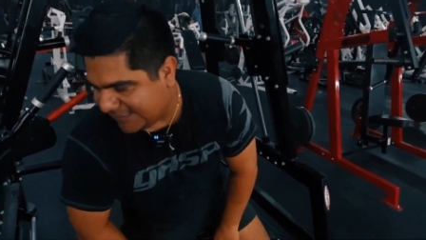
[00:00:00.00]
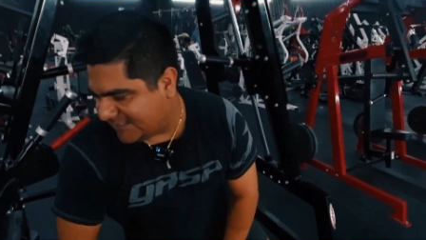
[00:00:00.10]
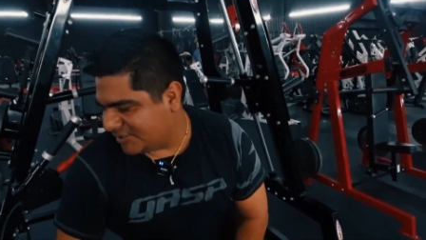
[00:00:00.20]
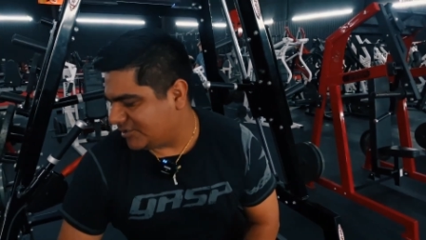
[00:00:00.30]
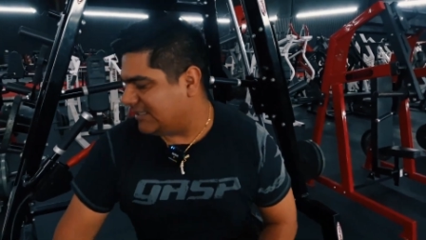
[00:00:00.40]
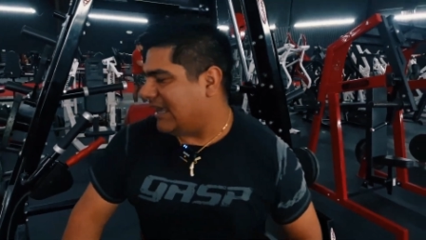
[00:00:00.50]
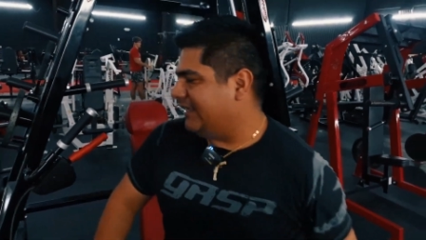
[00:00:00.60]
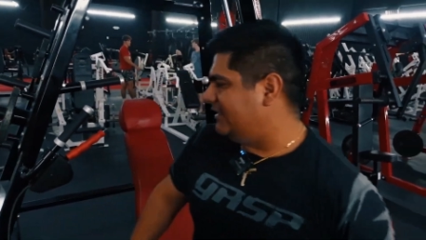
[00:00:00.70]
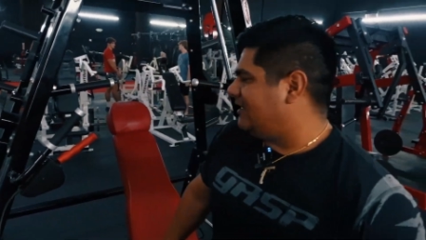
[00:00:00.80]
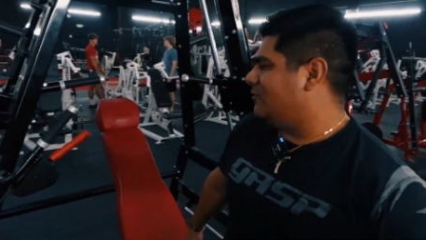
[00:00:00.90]
interesting. I
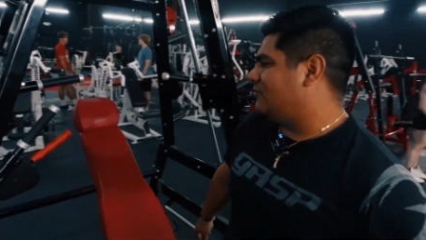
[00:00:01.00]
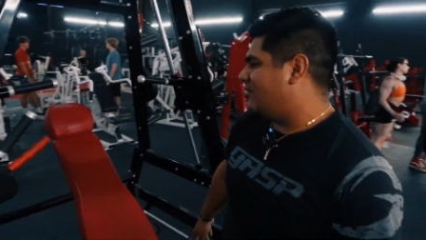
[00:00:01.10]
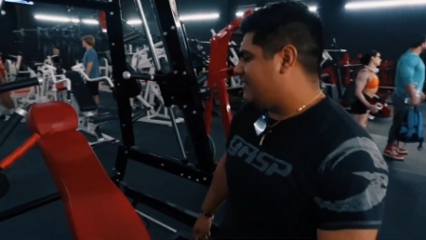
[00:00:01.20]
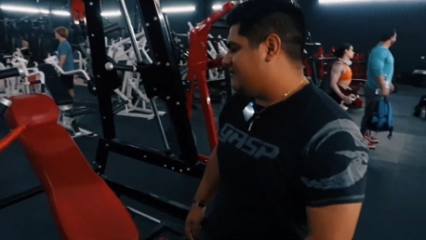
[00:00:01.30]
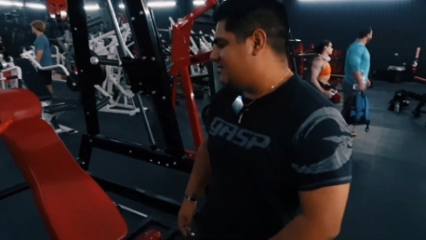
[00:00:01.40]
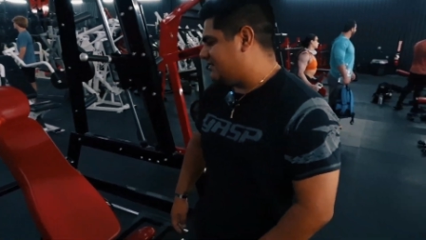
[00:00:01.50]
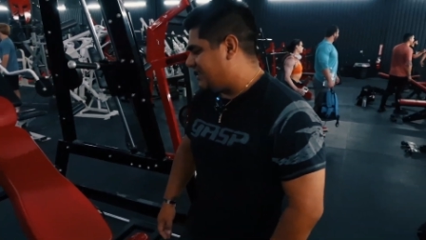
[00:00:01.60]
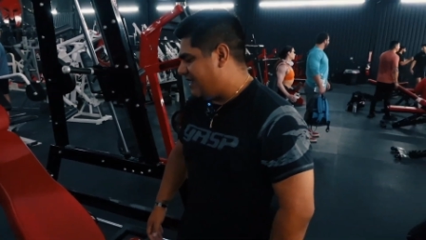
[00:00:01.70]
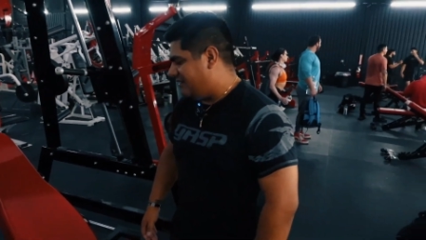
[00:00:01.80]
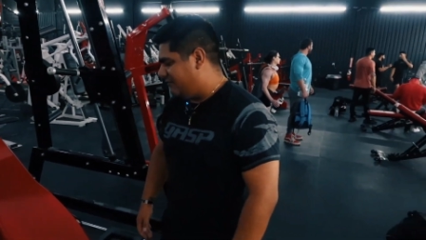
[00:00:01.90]
think I would rather just
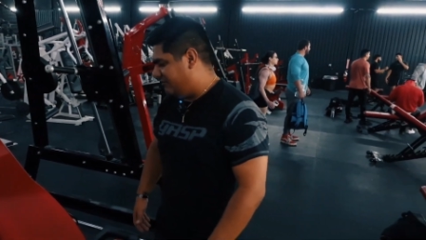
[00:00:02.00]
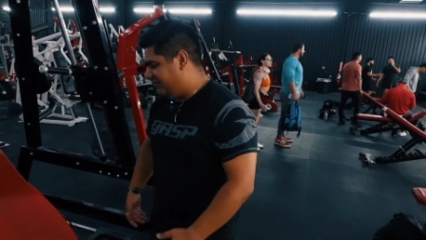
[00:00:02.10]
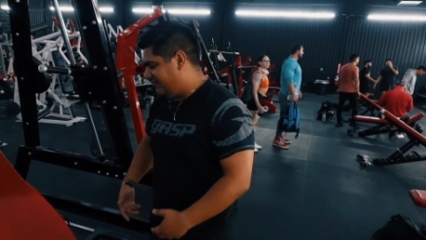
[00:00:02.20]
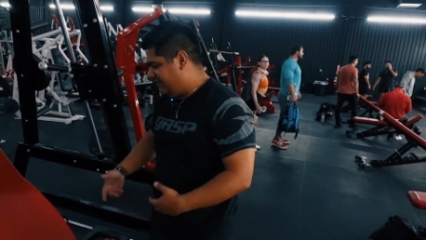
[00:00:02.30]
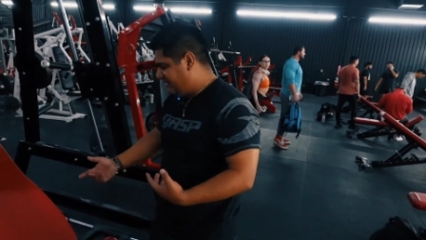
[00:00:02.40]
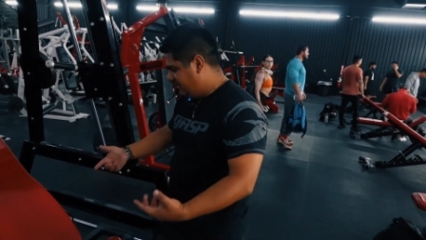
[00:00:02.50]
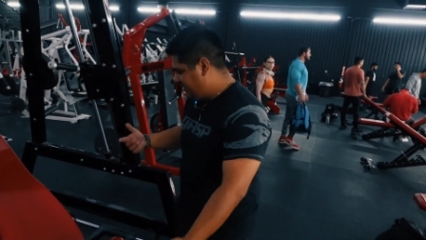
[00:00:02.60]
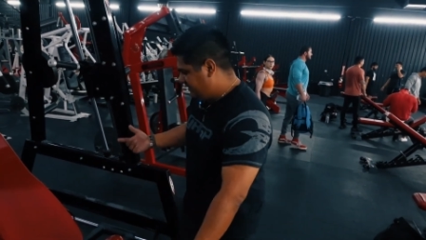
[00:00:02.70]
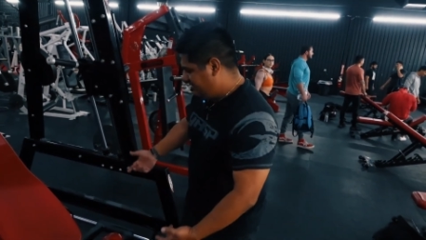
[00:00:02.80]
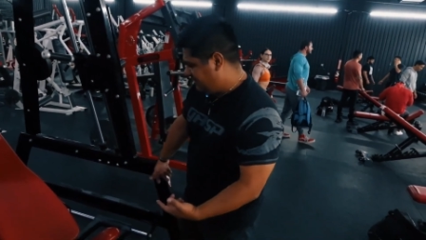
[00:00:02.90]
have
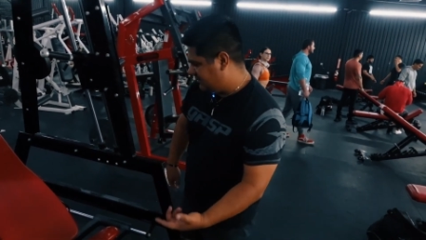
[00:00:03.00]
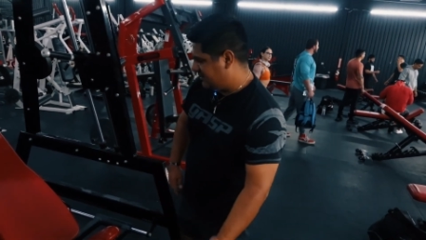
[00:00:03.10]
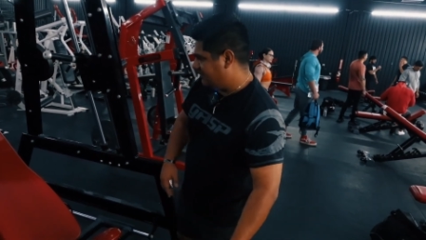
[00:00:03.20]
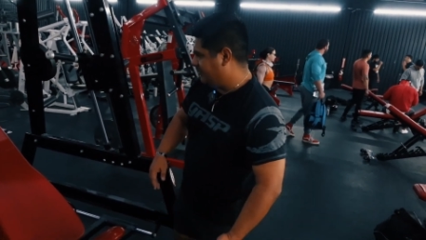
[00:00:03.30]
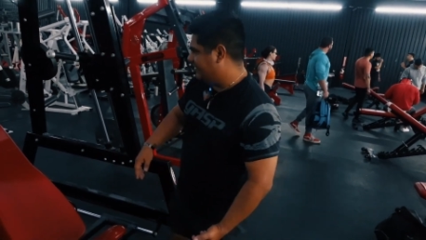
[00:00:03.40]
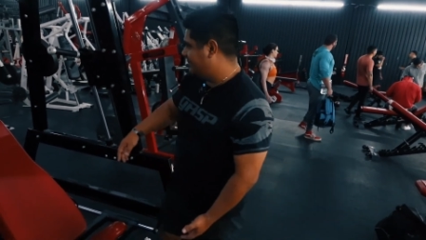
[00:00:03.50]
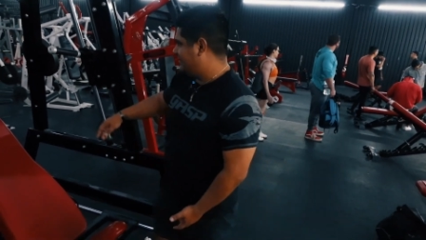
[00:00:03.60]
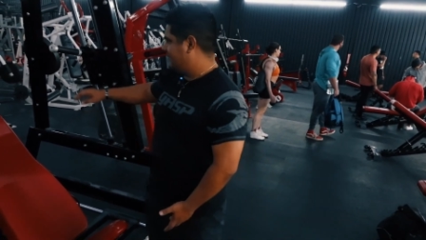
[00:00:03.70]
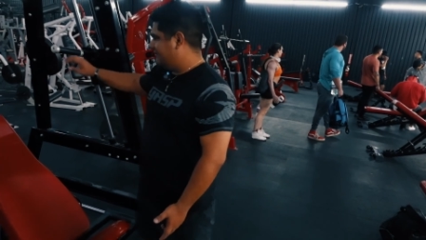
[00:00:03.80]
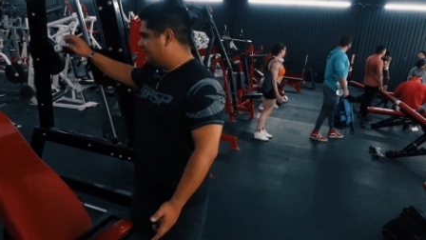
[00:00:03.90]
the separate
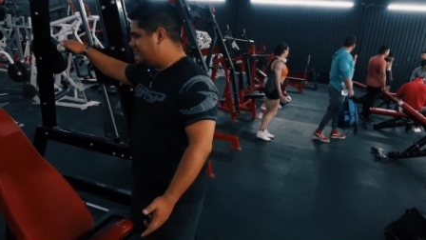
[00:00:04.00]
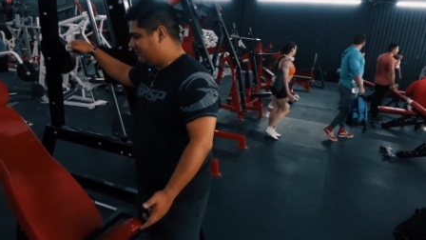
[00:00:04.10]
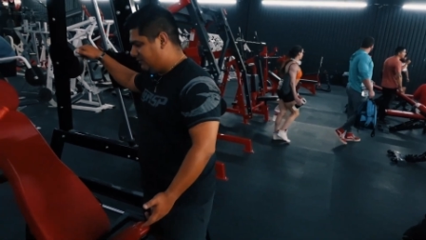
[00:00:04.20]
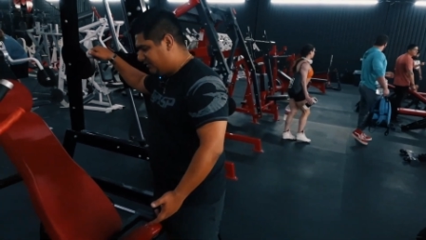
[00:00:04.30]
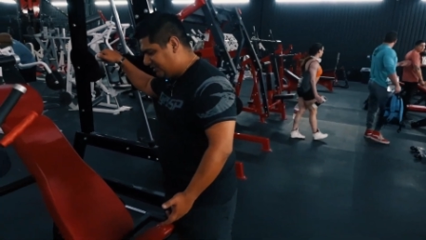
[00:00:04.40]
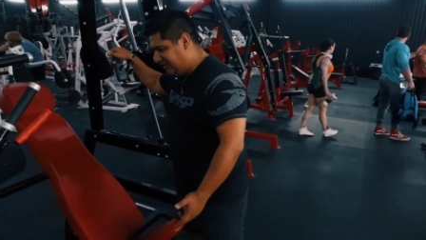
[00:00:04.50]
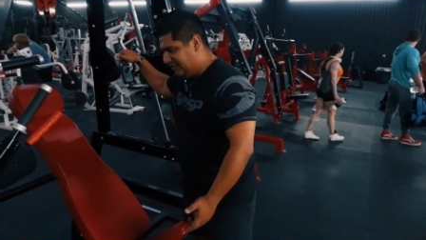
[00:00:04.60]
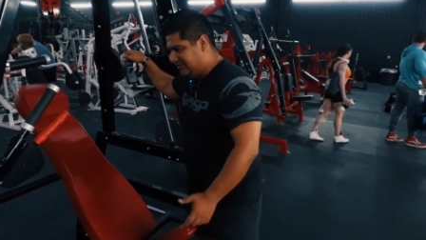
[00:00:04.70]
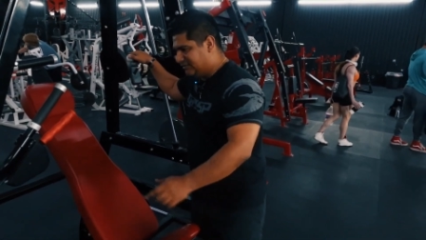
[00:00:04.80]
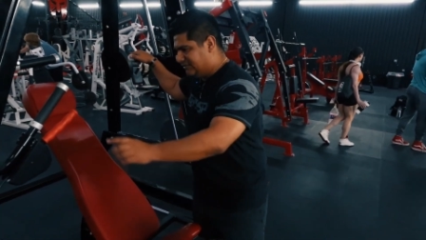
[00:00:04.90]

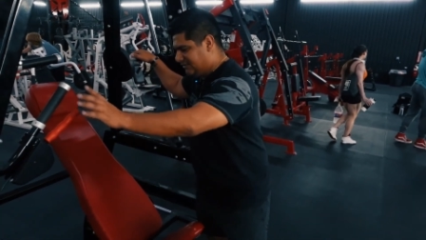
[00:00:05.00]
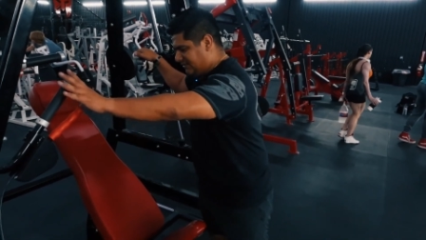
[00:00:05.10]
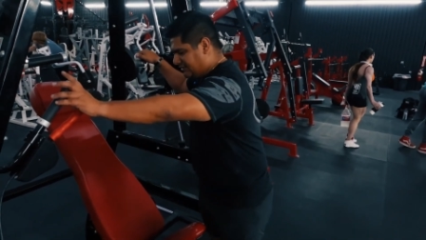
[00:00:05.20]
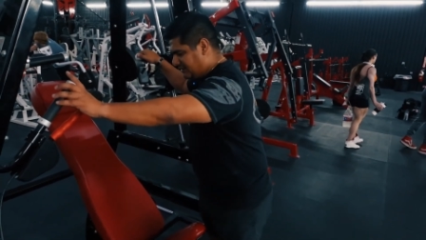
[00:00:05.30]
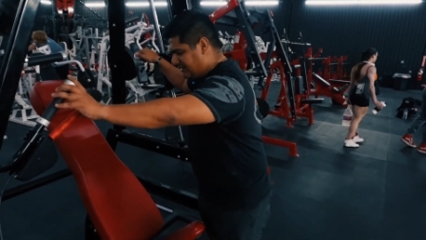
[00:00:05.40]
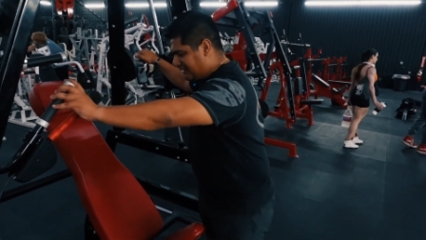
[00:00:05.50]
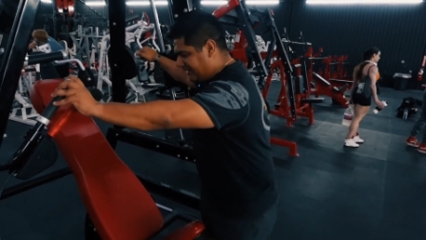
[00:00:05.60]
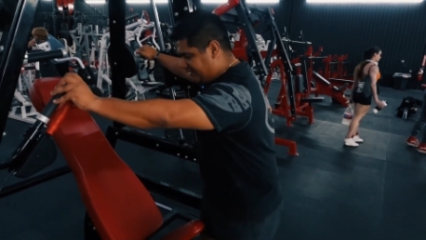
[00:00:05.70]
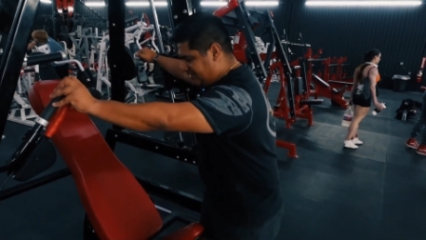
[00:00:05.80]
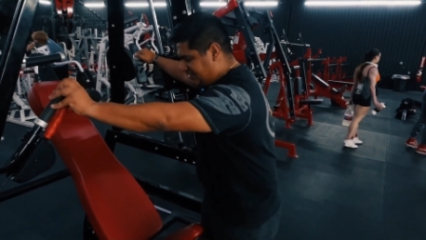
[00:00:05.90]
machines.
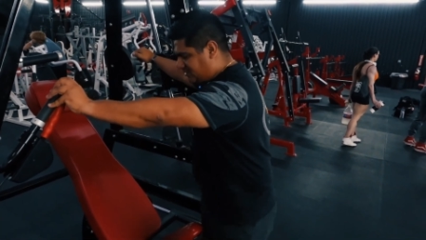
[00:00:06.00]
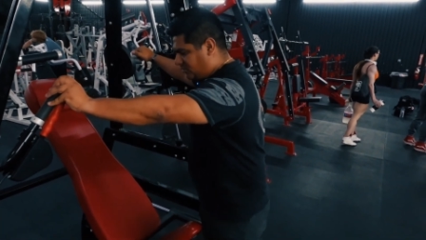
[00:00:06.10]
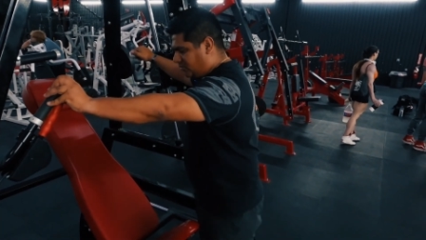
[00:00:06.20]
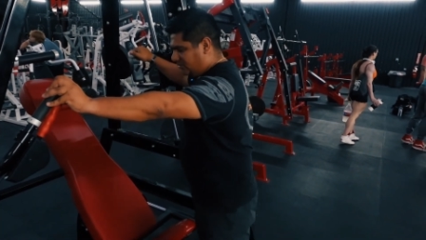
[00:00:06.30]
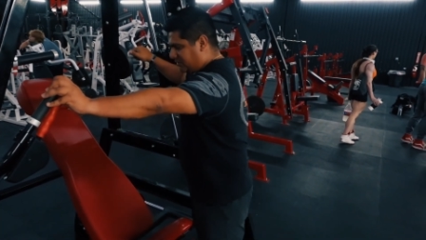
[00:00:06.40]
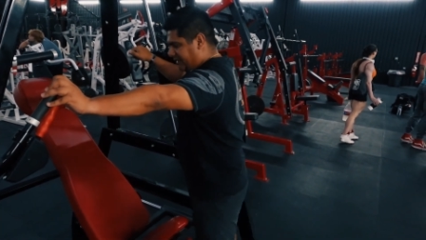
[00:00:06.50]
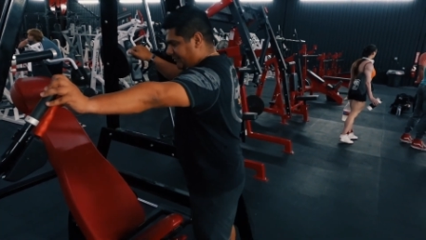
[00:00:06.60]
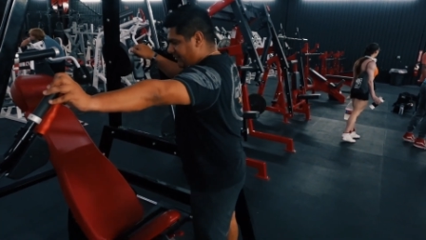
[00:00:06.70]
Like, this is cool, don't get me